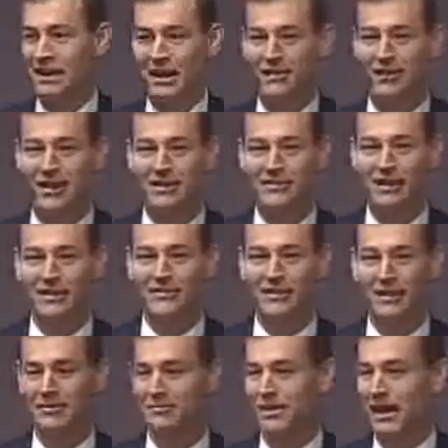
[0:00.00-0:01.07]
Have I done
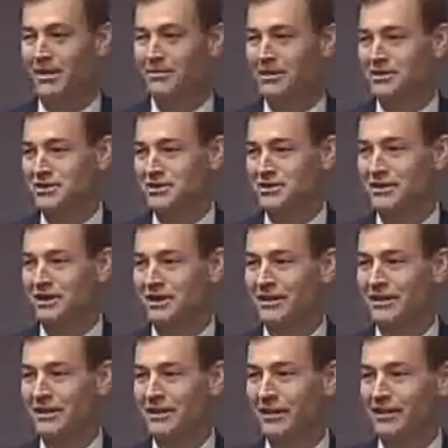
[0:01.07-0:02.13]
them that much good?
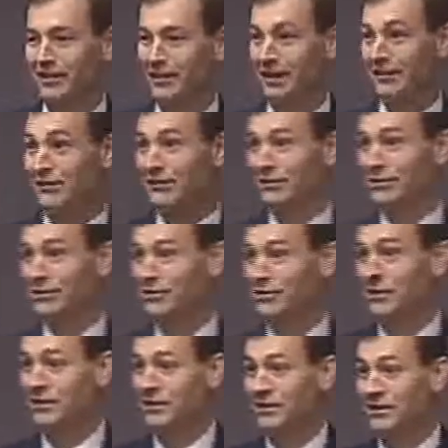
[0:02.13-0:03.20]
And the answer is
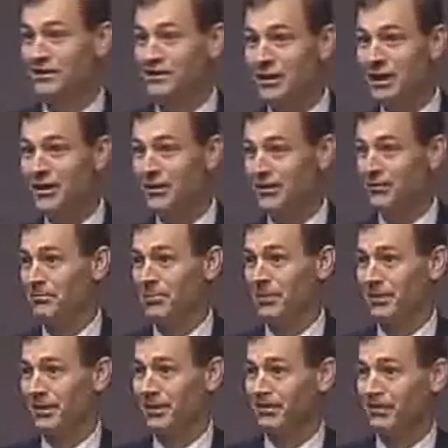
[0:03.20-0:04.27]
no,
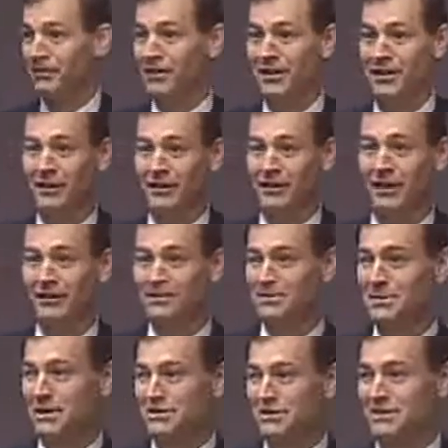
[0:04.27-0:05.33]
because a lot of those
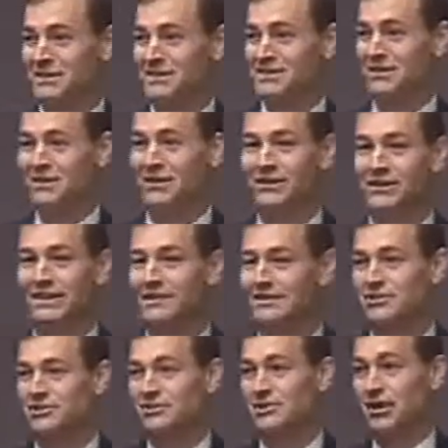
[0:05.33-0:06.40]
patients still need a
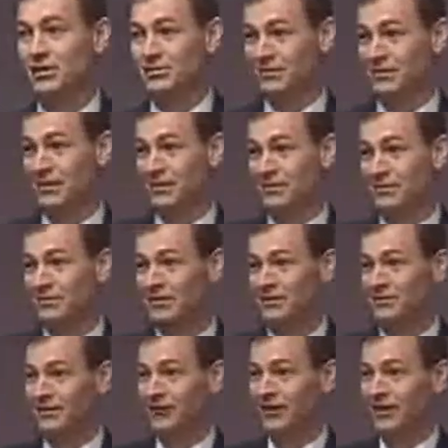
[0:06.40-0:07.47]
stress test
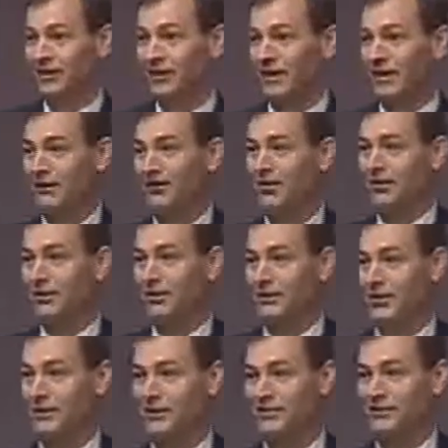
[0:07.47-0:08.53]
to find out whether
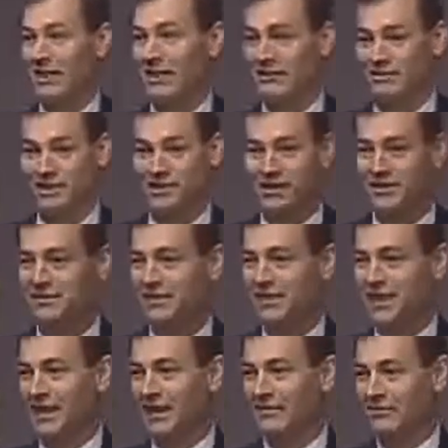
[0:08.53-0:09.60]
it's actually
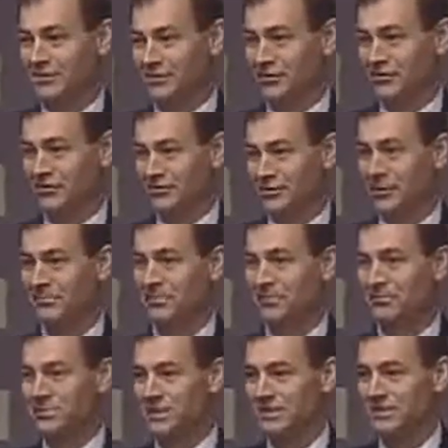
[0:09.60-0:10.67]
causing anginal
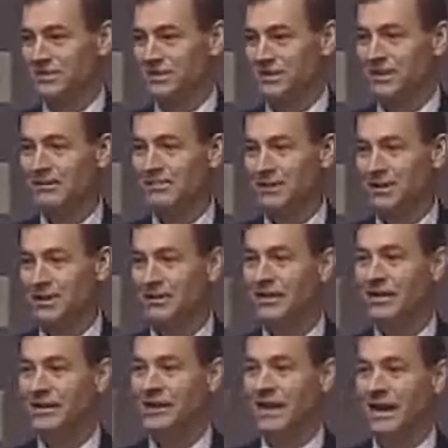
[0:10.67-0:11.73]
symptoms and ischemia,
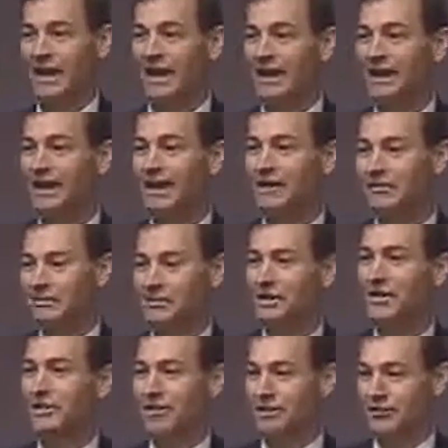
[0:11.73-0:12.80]
and I can't
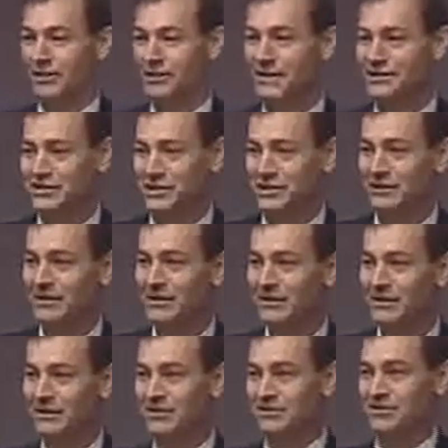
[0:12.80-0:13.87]
treat their lesion.
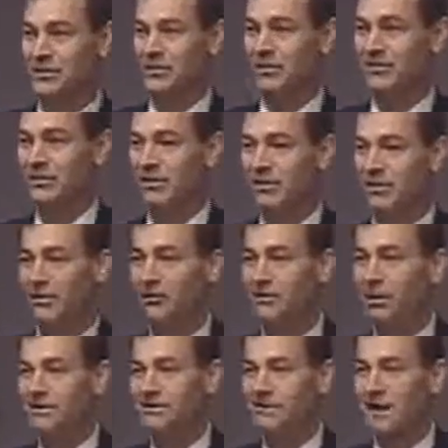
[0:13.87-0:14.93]
So the
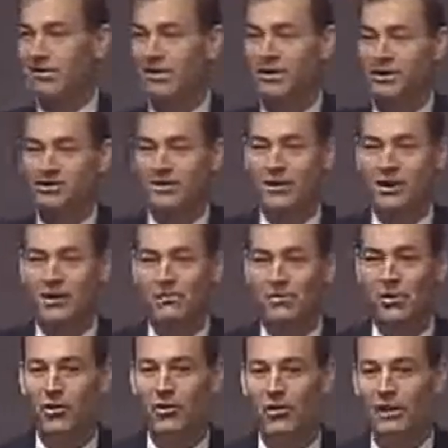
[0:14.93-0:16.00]
ones I want to try to
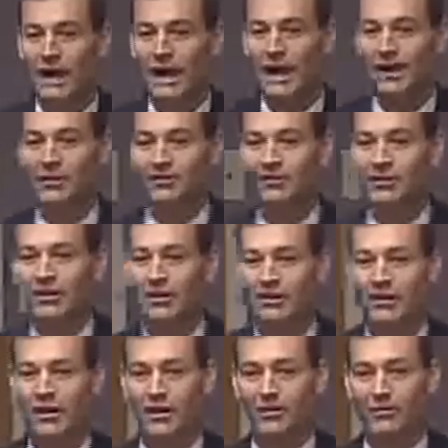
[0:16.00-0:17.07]
pull out
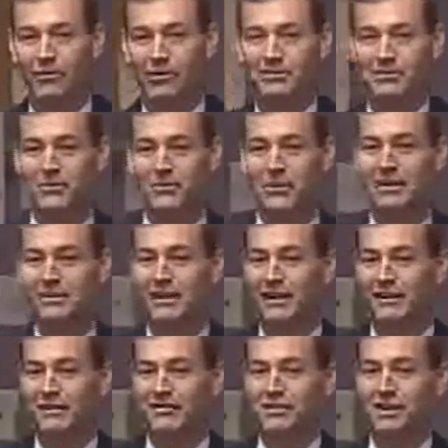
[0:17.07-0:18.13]
are the ones that we
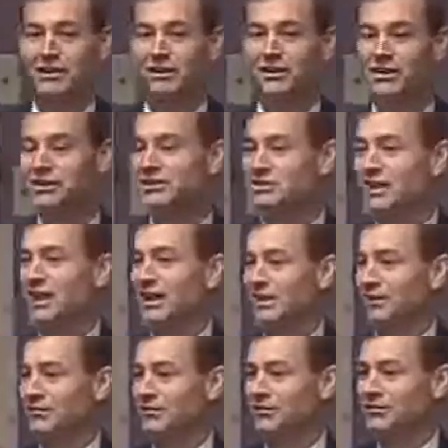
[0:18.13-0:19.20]
think there's a good
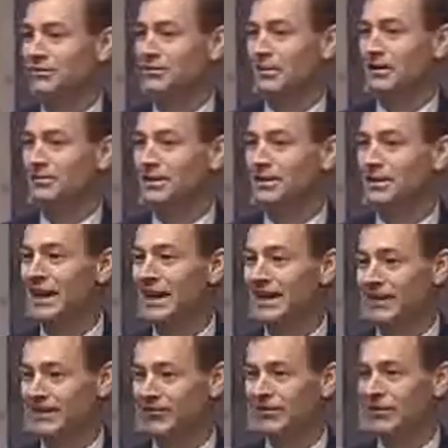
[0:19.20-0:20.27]
chance this is going to be
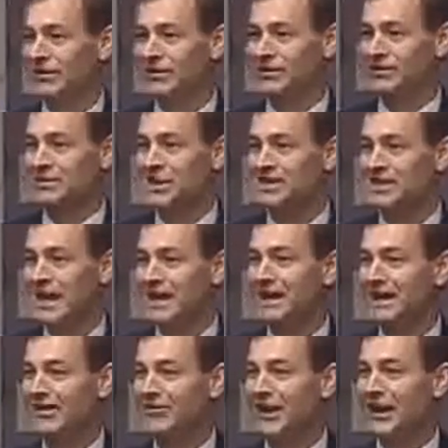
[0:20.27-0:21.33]
negative. Because a
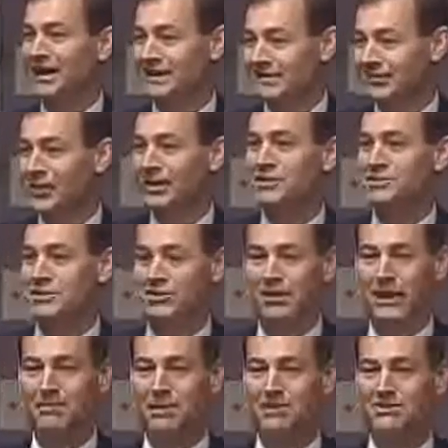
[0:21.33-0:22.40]
negative, I can reassure
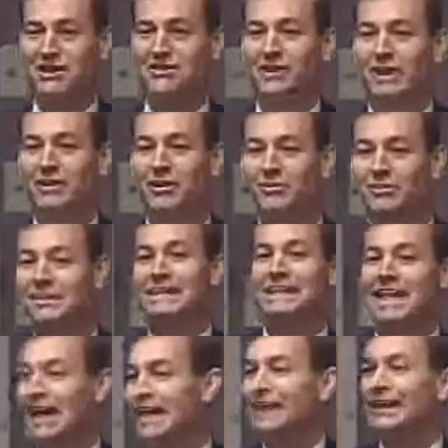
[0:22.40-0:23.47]
that patient they don't
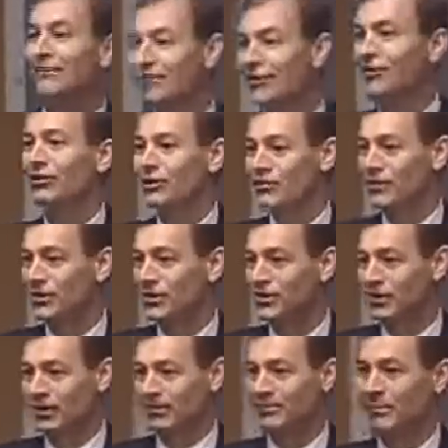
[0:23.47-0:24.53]
need any further
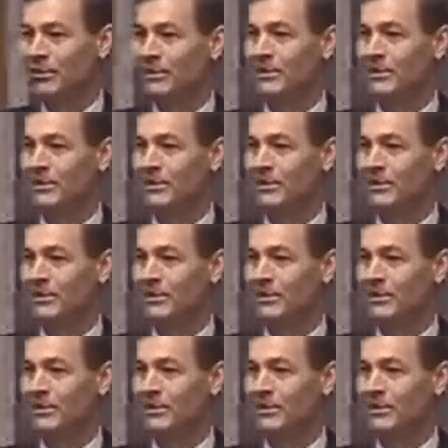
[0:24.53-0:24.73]
workup.